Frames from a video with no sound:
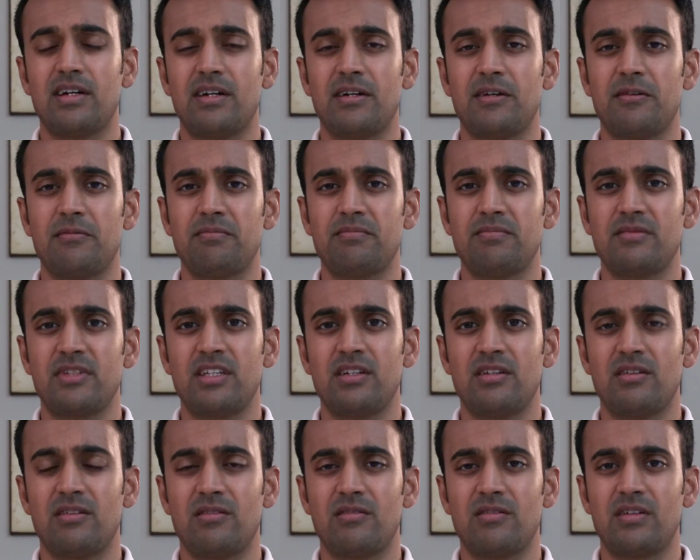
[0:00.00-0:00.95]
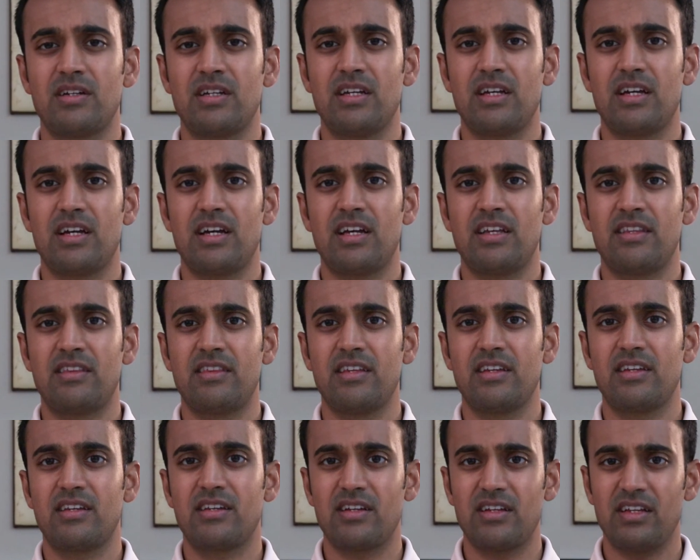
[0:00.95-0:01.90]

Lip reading: I think